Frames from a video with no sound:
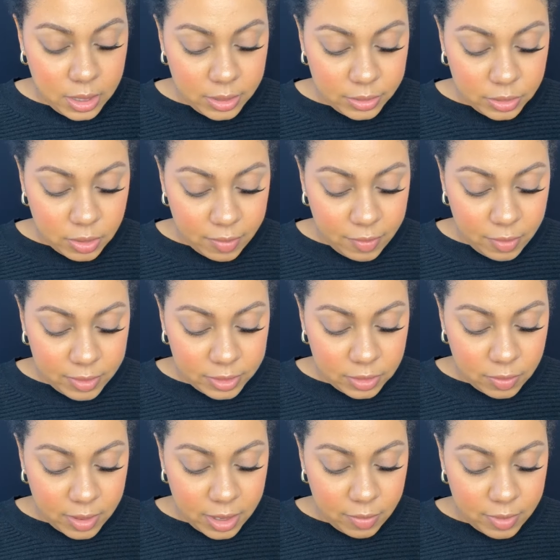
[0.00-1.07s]
So every once
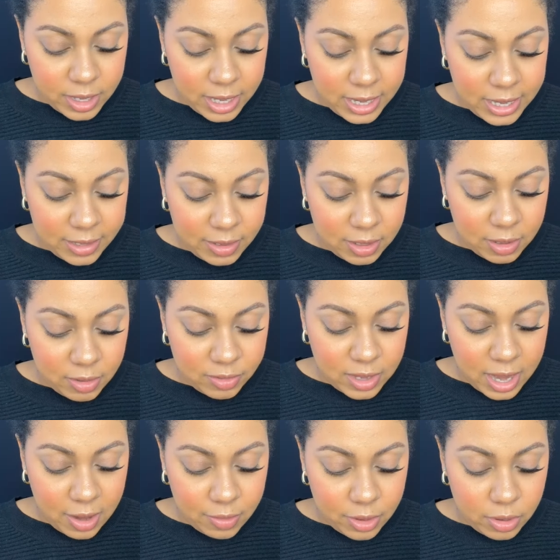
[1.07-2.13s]
in a while when I get to those
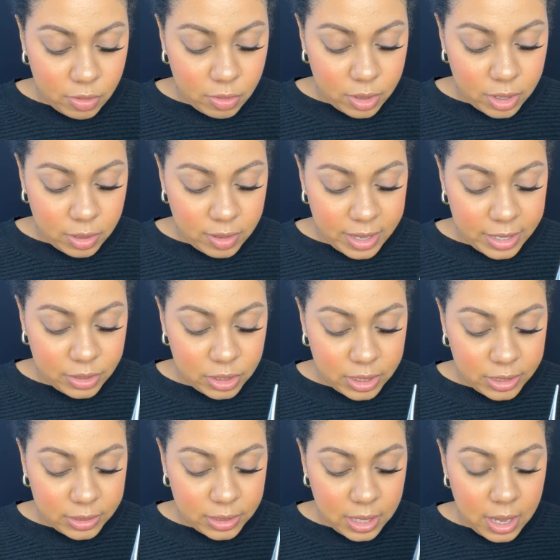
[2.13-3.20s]
outer corner
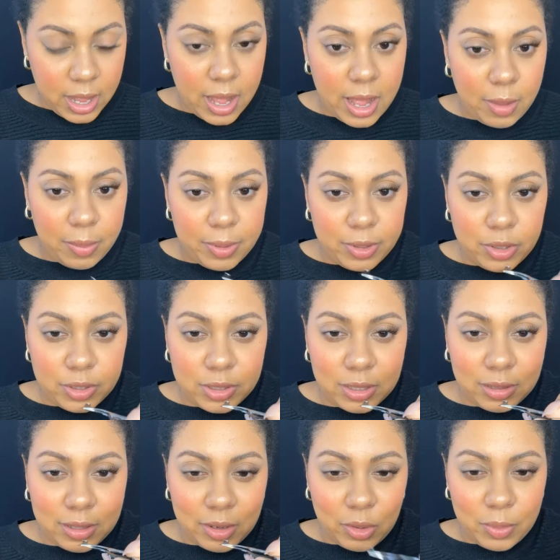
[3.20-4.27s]
lashes, I'll put just a
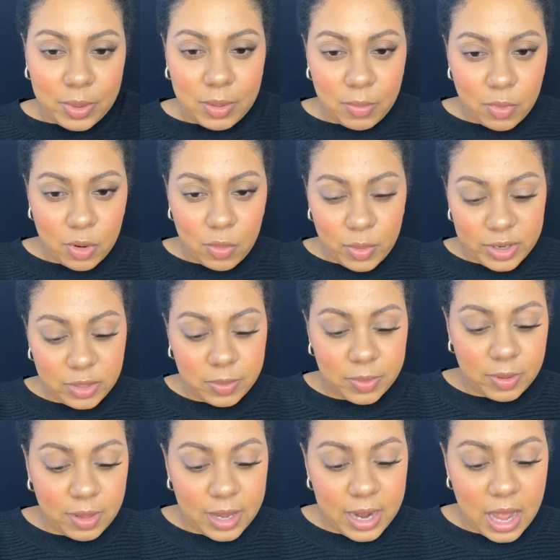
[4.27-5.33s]
little bit more
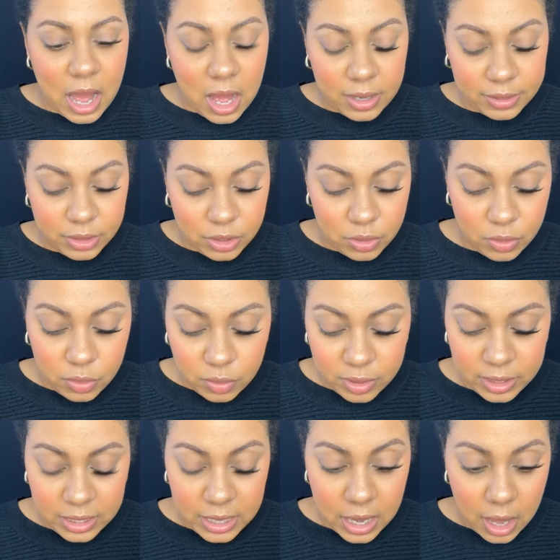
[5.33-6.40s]
whisper light onto
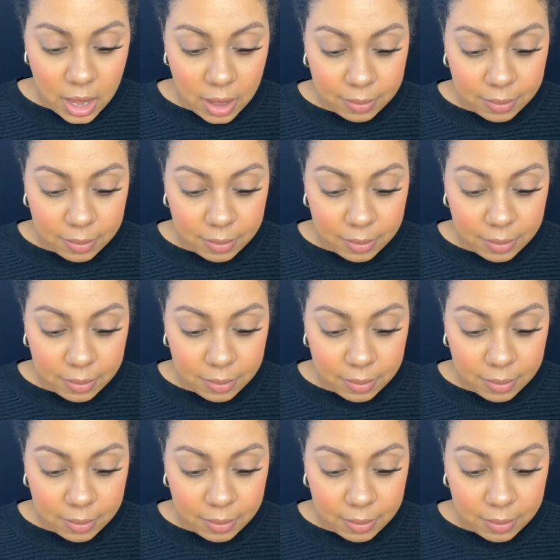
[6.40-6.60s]
the